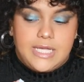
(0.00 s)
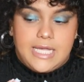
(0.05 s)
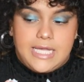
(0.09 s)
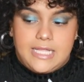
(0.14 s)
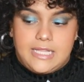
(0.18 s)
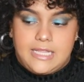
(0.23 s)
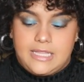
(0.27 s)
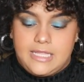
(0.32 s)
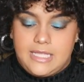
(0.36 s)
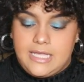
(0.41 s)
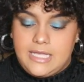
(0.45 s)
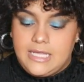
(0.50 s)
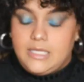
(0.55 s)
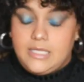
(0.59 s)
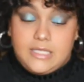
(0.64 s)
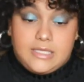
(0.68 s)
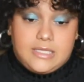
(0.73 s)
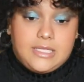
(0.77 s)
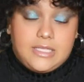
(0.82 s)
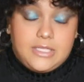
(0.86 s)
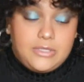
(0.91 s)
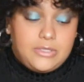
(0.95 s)
I think
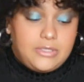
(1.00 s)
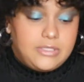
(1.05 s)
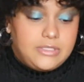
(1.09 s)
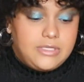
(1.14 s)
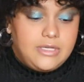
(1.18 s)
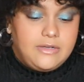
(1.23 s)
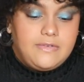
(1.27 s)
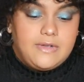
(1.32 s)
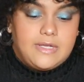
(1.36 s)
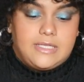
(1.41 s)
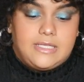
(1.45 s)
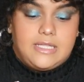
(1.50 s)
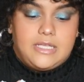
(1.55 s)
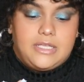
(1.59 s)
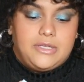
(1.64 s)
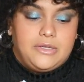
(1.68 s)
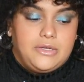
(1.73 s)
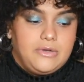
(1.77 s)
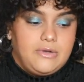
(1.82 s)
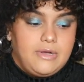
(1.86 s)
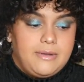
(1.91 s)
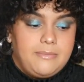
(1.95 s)
you deserve it. I think
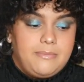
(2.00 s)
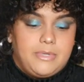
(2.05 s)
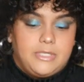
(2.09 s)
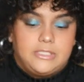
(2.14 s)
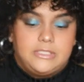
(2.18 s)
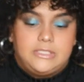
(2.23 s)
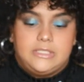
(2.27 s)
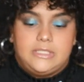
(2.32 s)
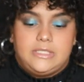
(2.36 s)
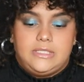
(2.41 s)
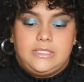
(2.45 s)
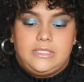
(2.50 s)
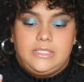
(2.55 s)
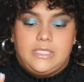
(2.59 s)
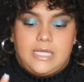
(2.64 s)
you're a great person.